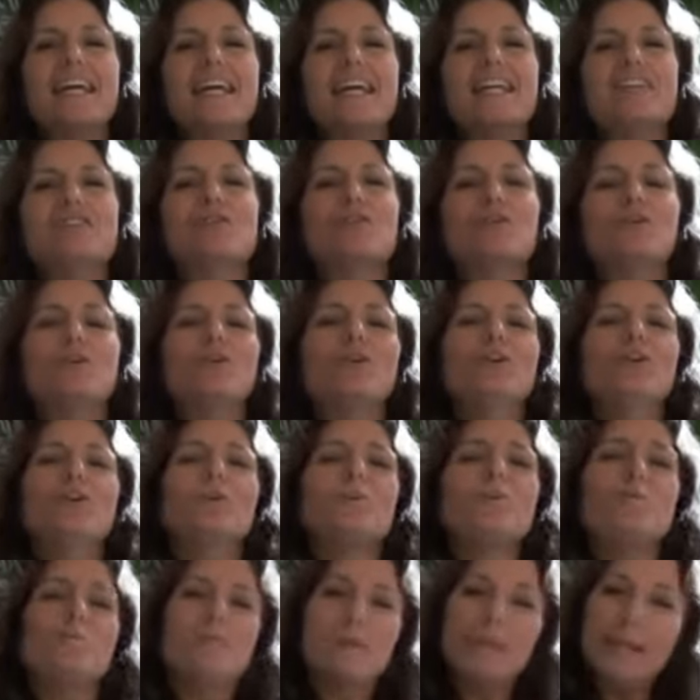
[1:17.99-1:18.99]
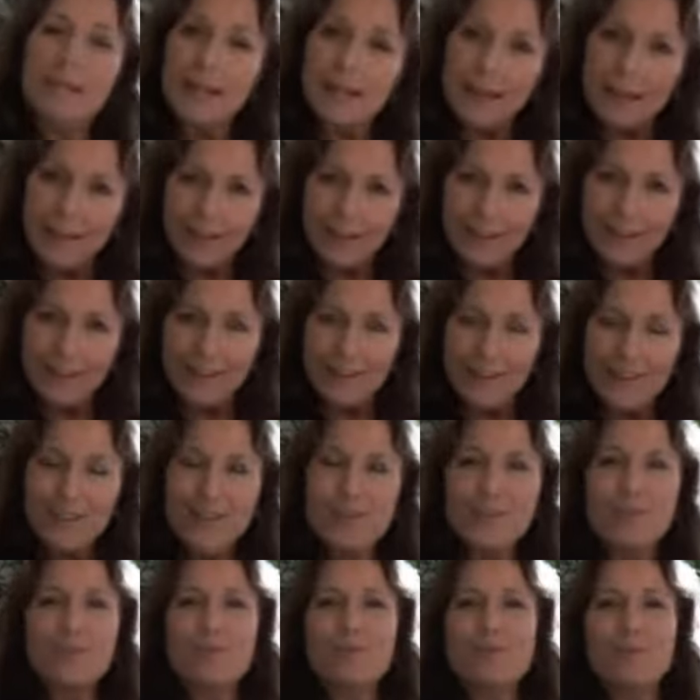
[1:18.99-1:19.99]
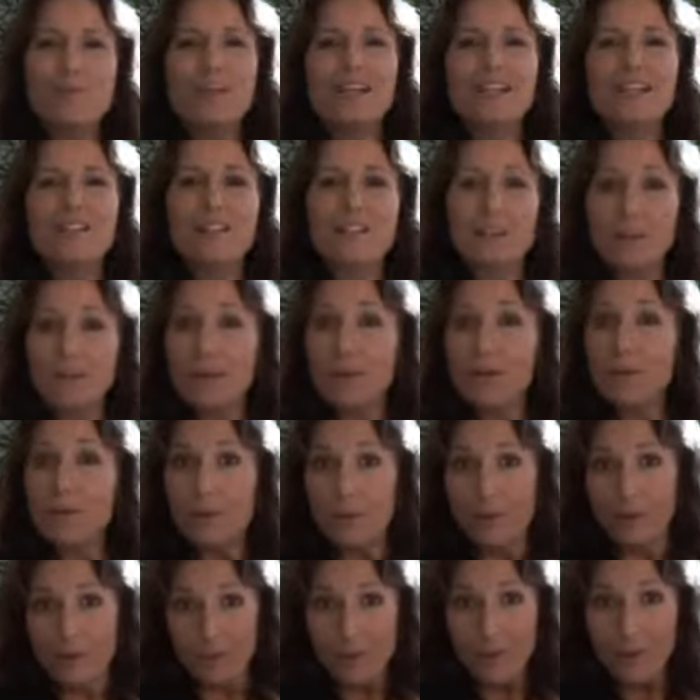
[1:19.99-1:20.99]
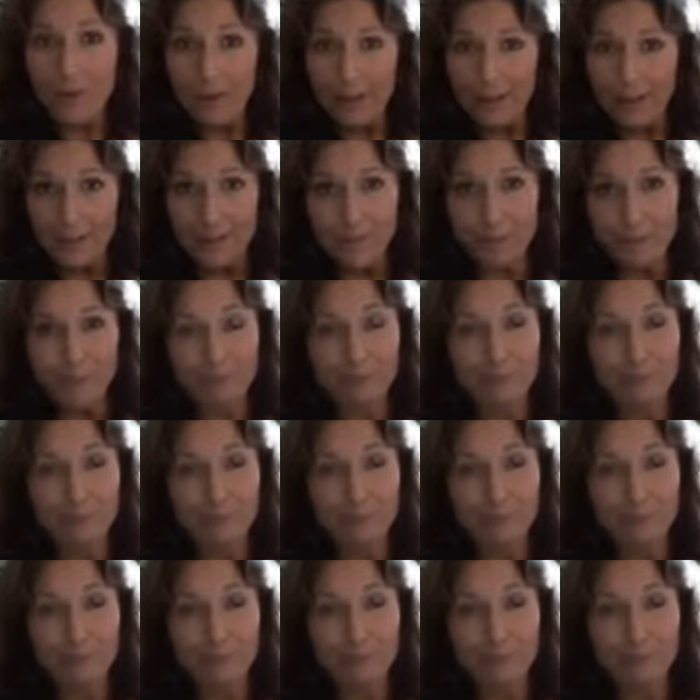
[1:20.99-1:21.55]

it's who you're being when you're doing what you're doing.